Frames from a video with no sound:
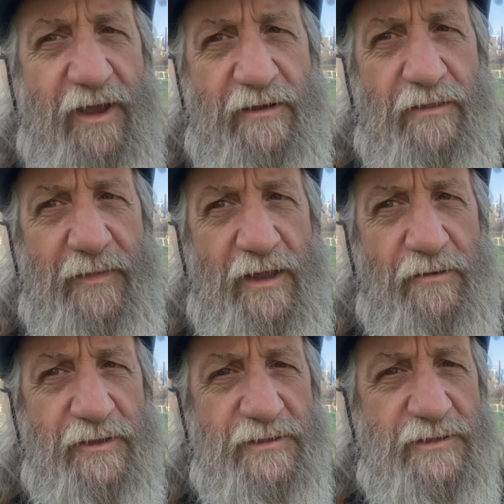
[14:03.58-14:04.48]
of the
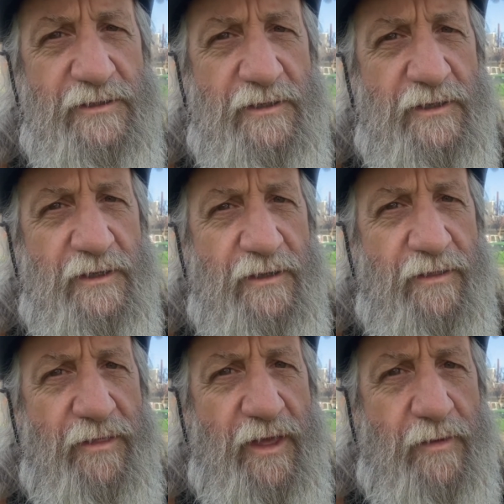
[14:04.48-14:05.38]
matter is
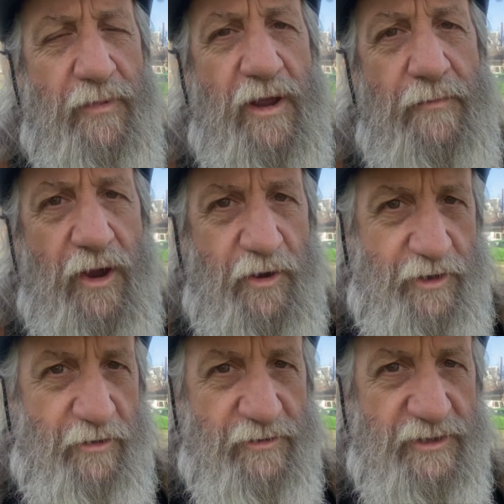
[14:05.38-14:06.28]
that by
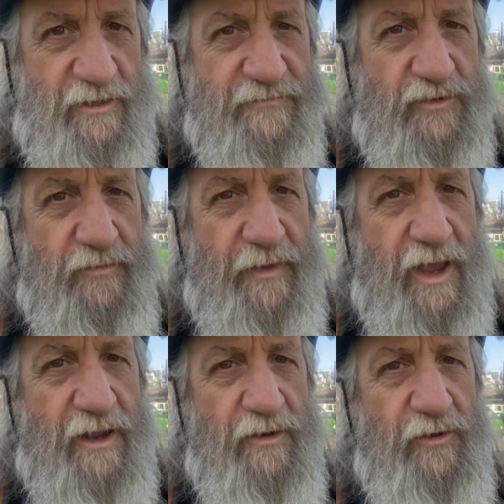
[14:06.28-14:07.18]
marrying ourselves to a
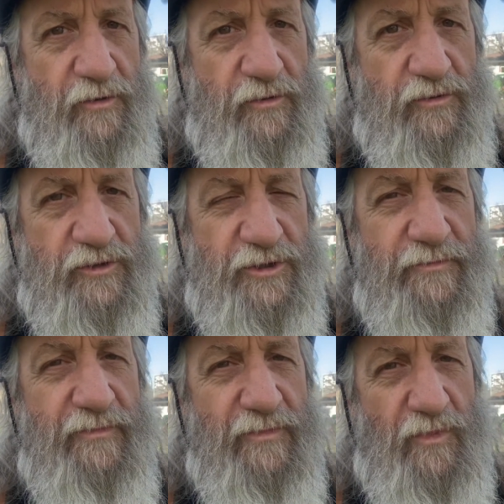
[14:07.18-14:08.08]
man whose
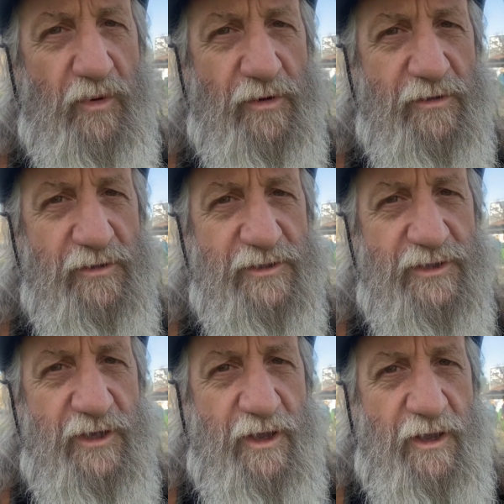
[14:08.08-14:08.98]

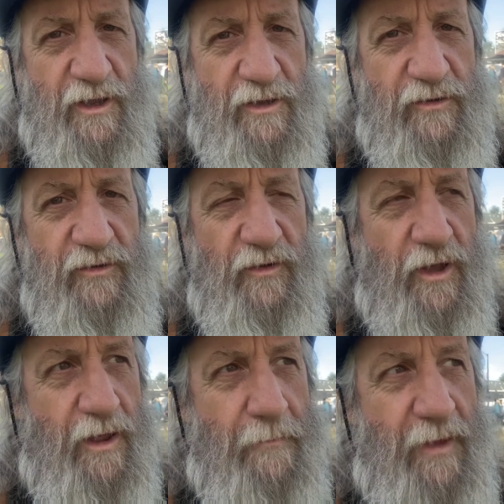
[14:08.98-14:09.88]
morals do
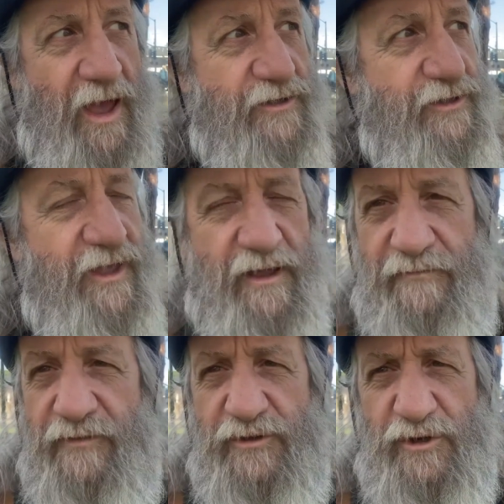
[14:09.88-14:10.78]
not match that
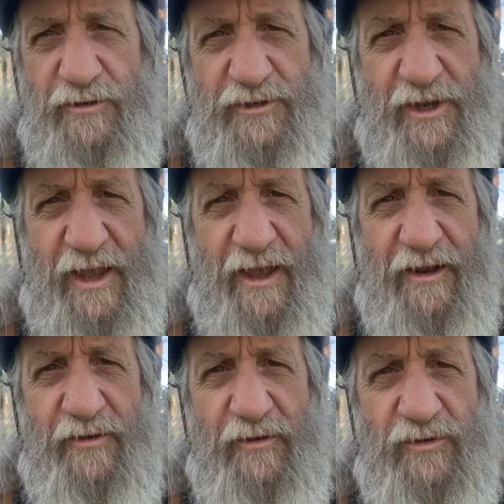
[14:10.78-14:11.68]
of the church
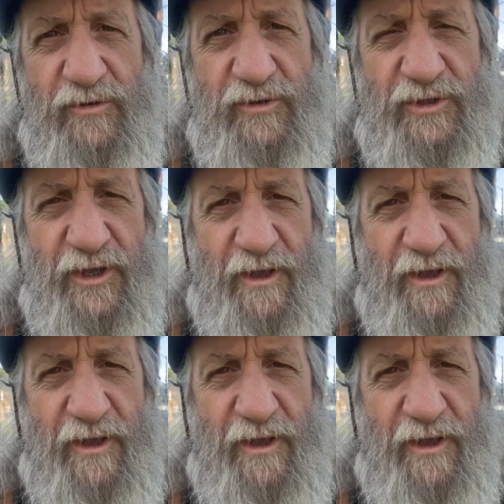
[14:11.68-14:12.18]
and whose